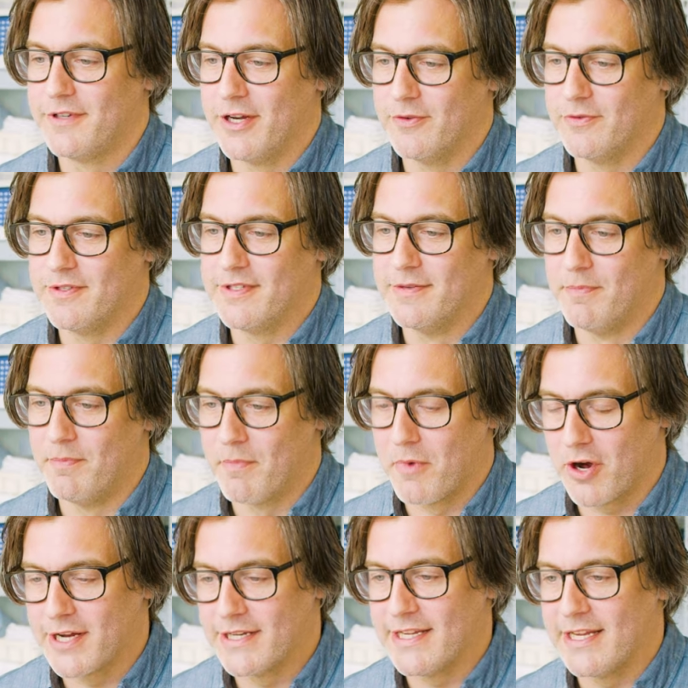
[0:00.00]
you know
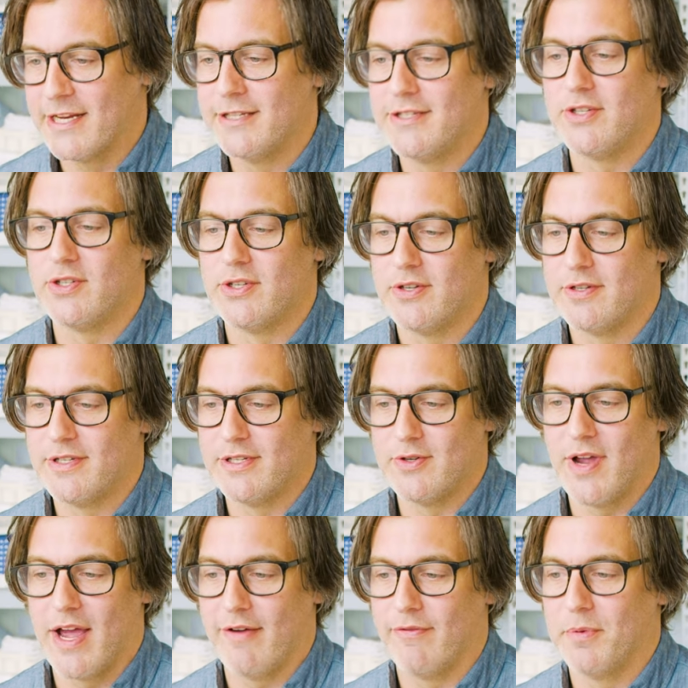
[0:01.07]
market data did you did
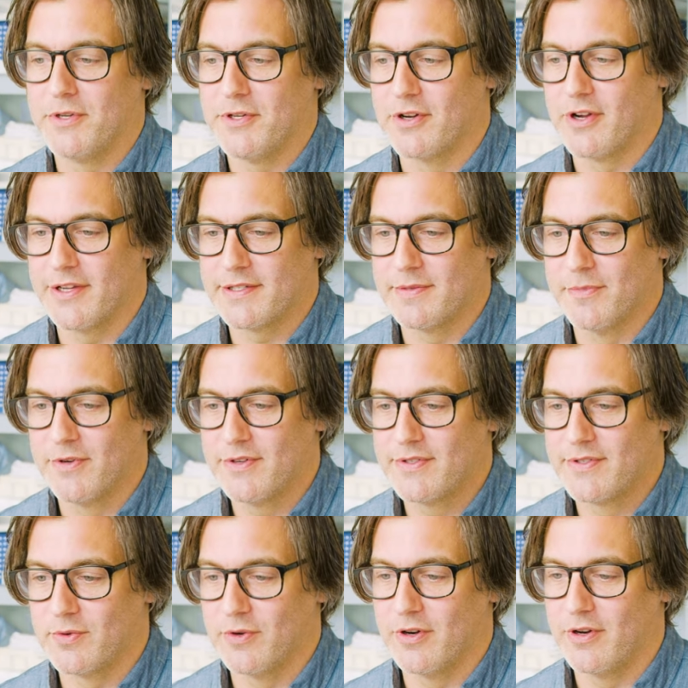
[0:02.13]
you have about your
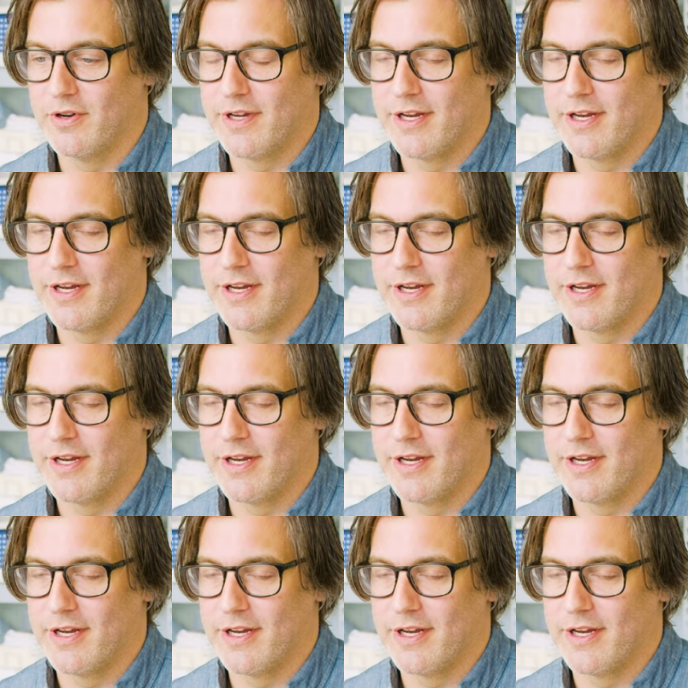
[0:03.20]
customers or